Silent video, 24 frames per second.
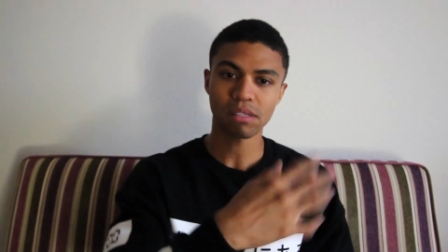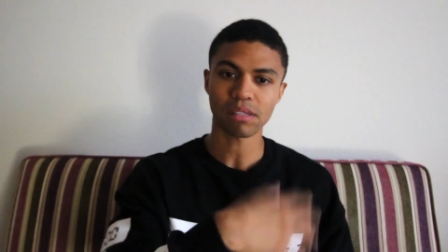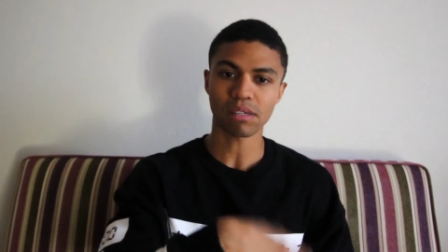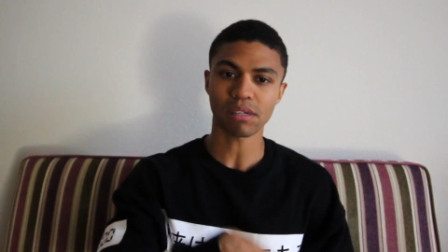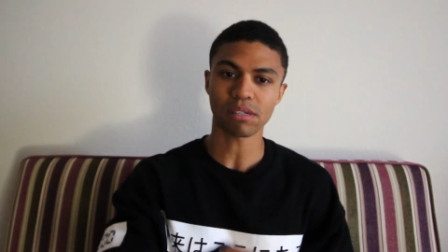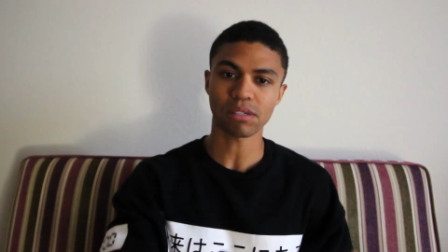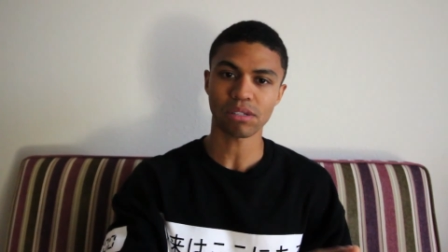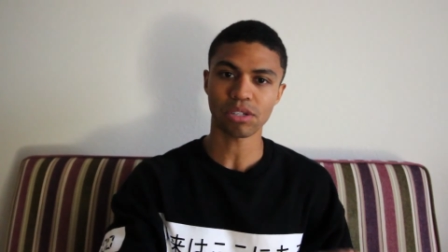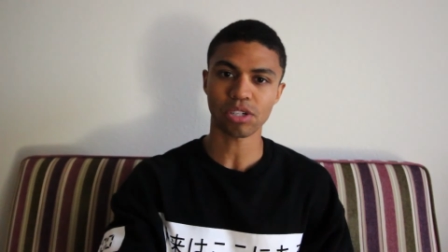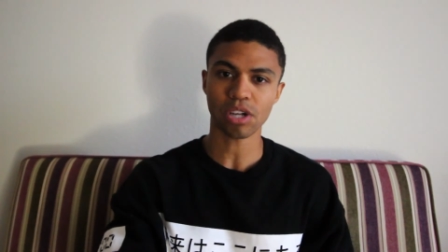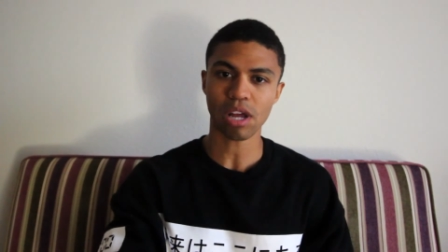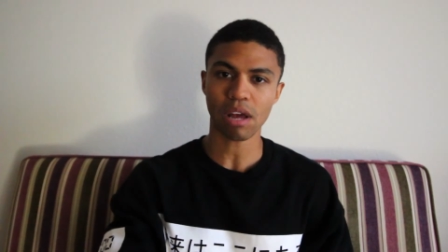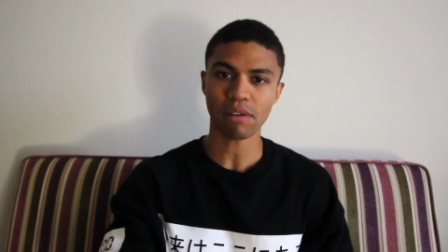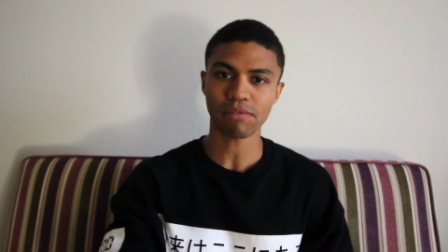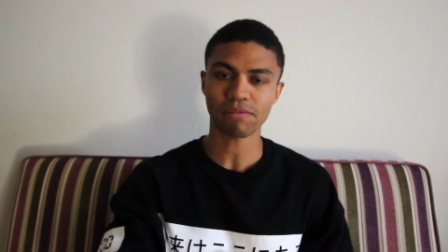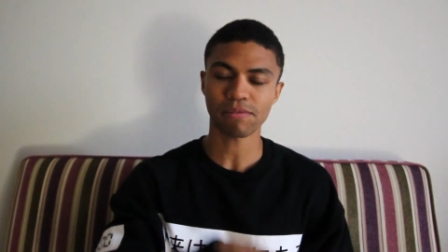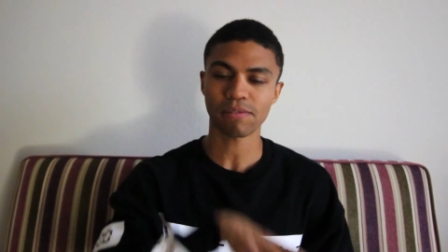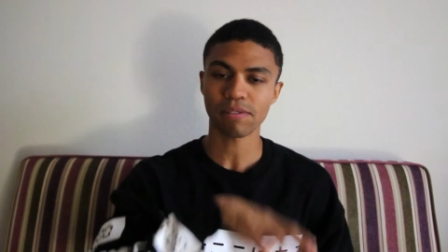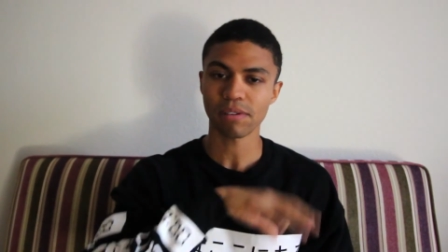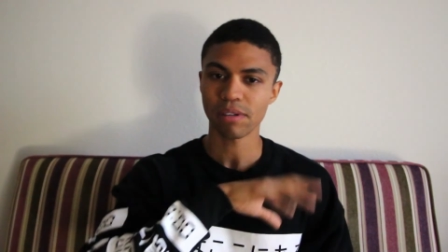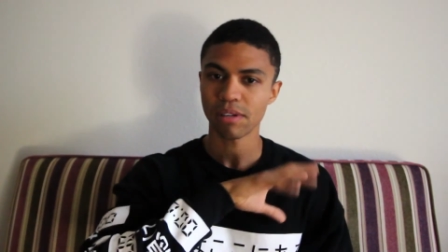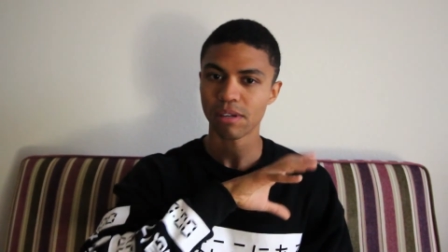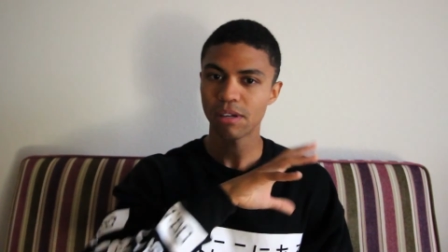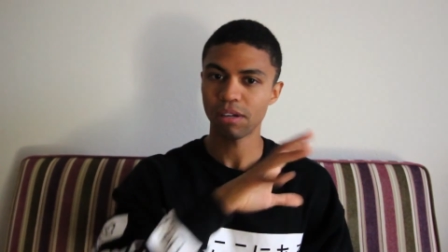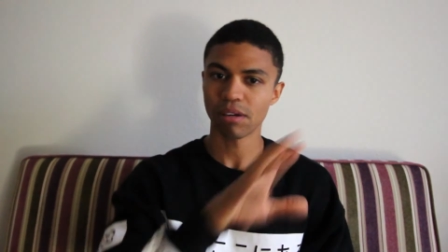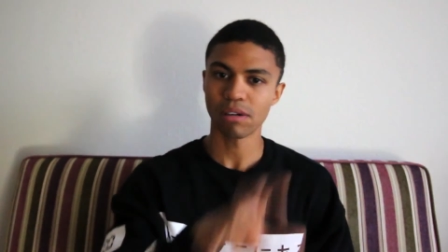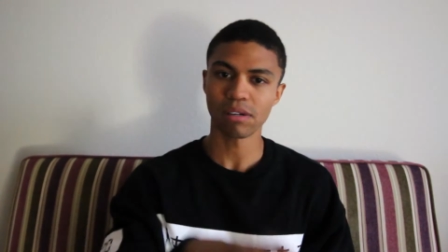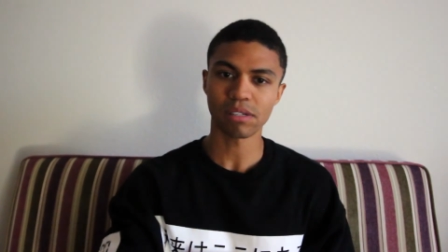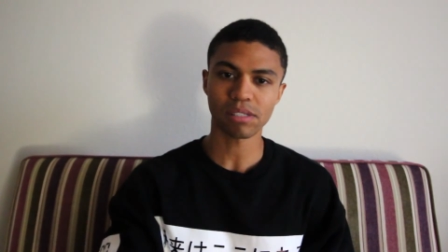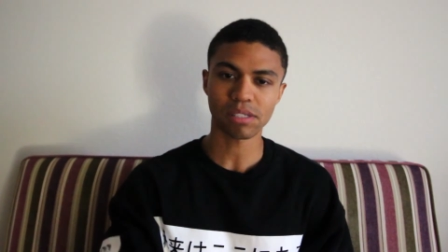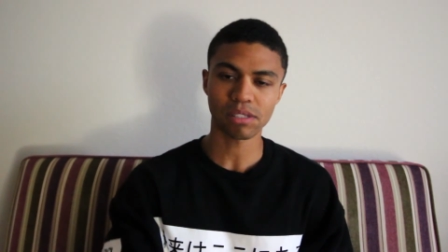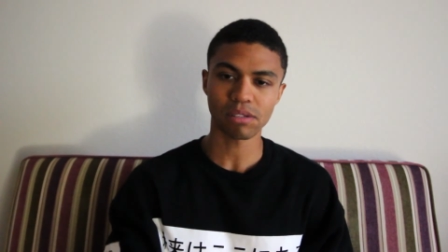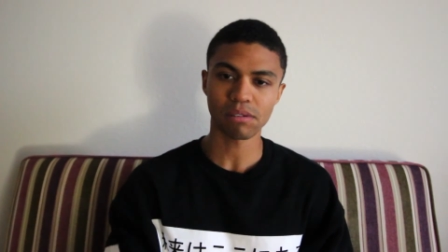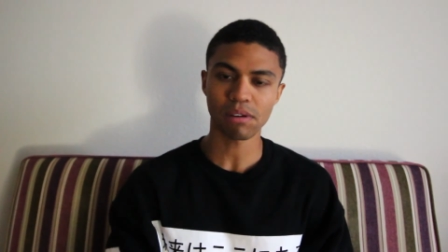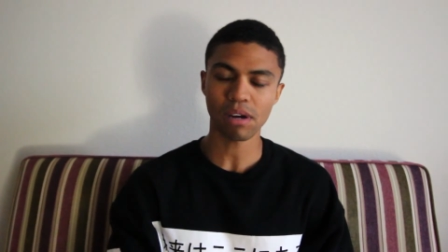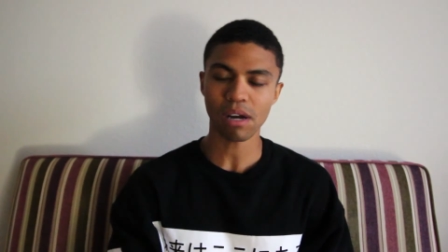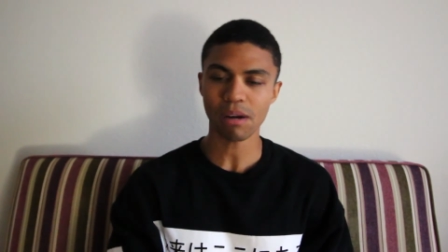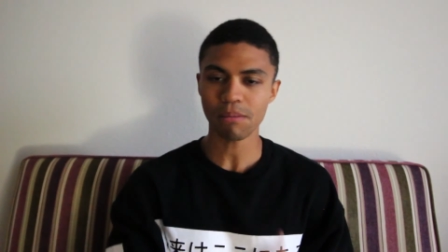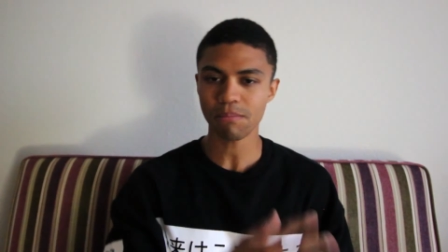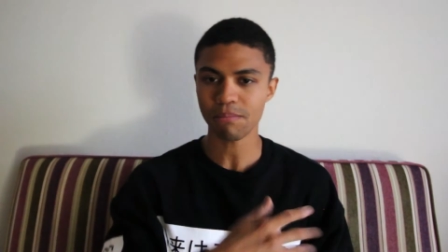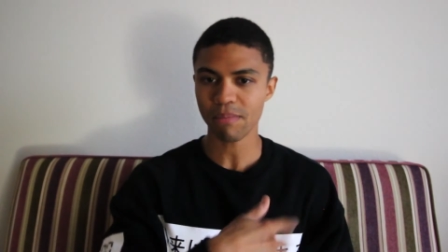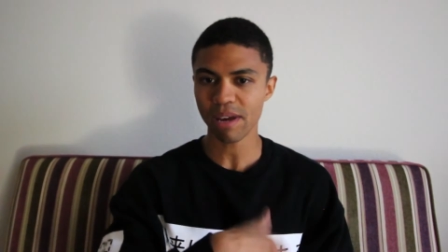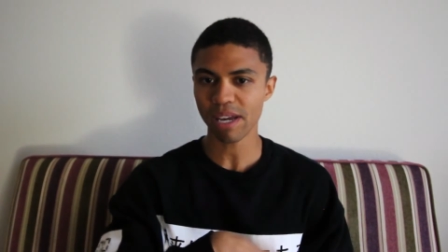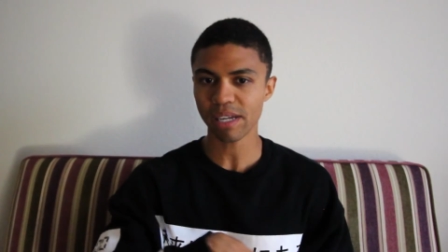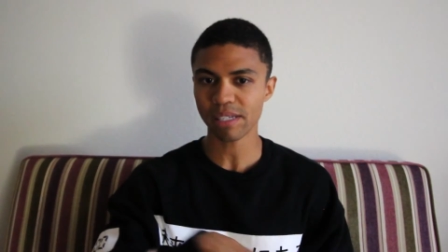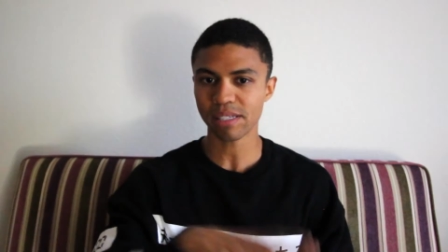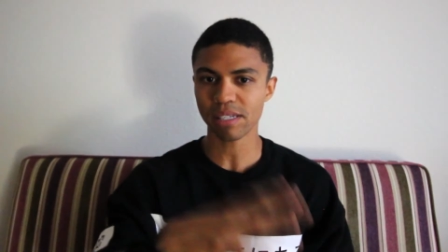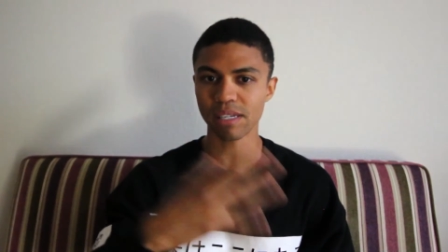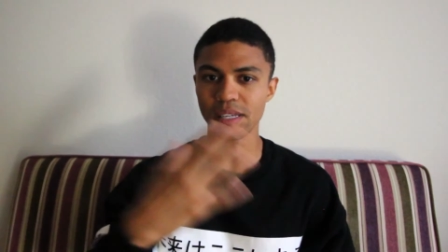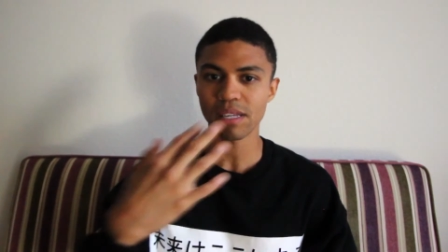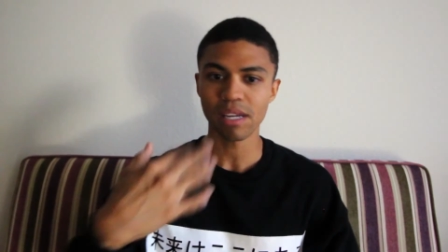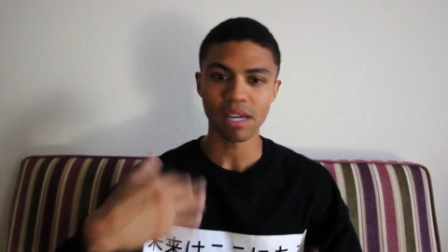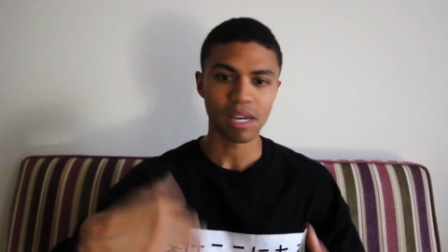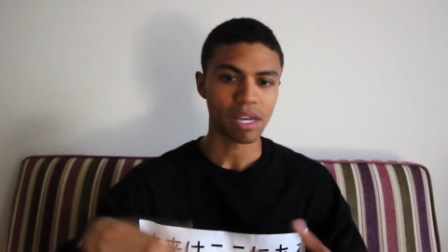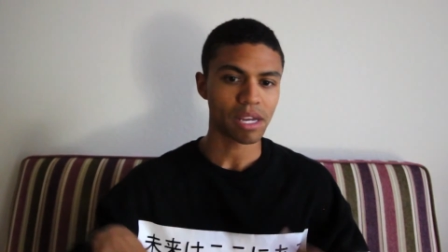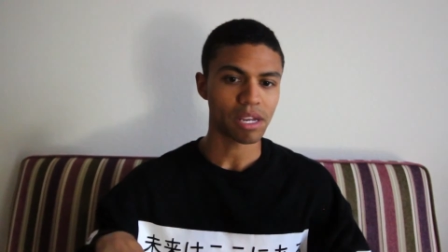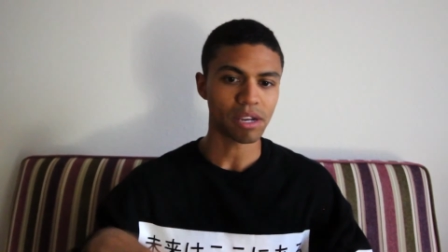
the chef hooks you up, makes it,